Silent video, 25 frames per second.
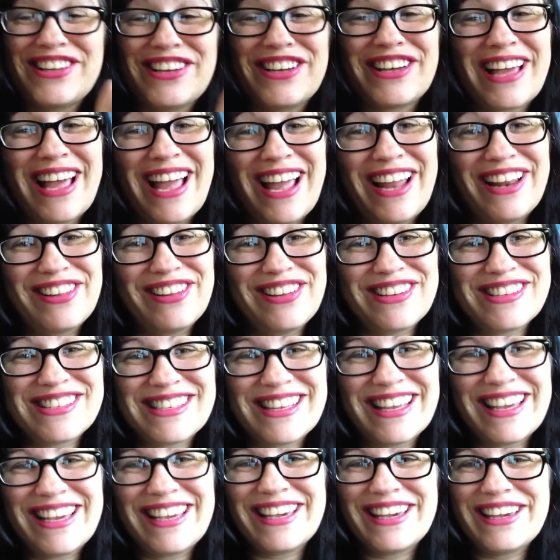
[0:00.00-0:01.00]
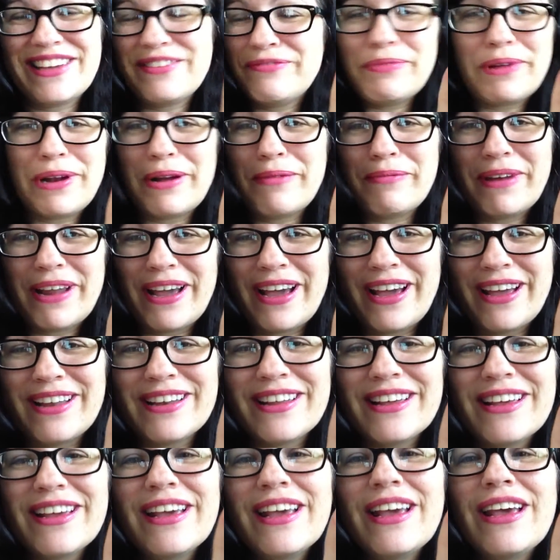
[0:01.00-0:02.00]
it kind of looks like it, but I'm not.
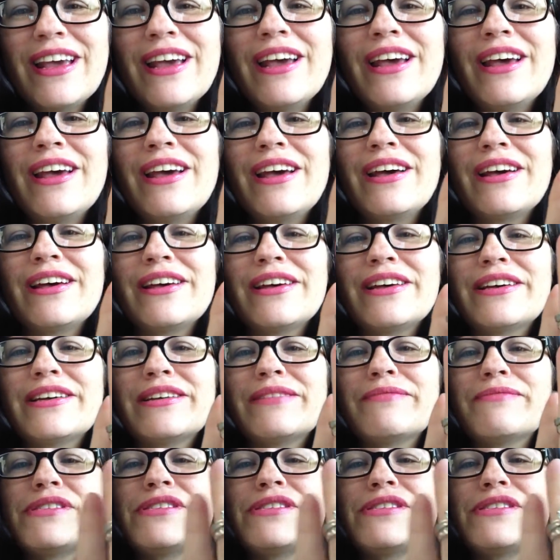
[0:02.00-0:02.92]
Um,